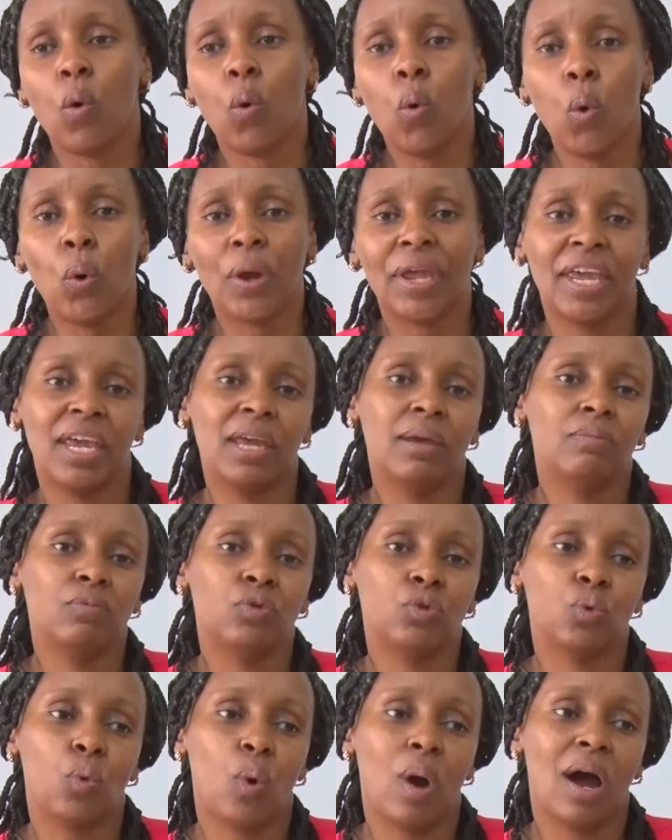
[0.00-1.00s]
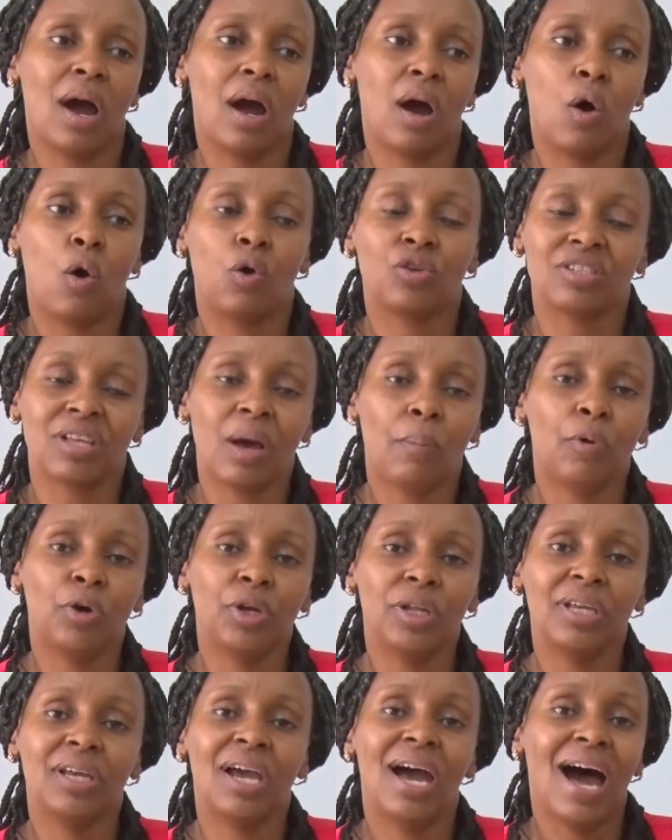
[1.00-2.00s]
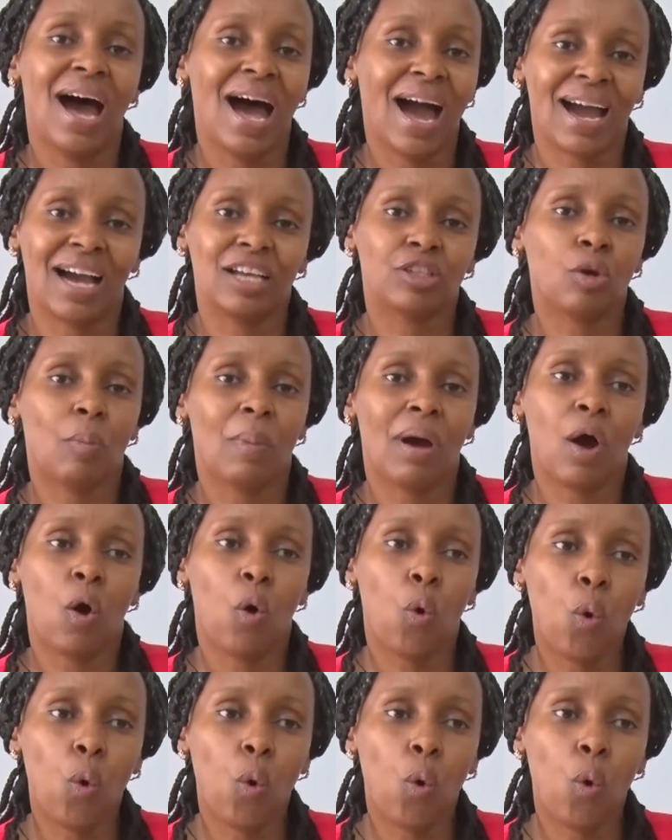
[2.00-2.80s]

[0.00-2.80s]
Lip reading: who came to a customer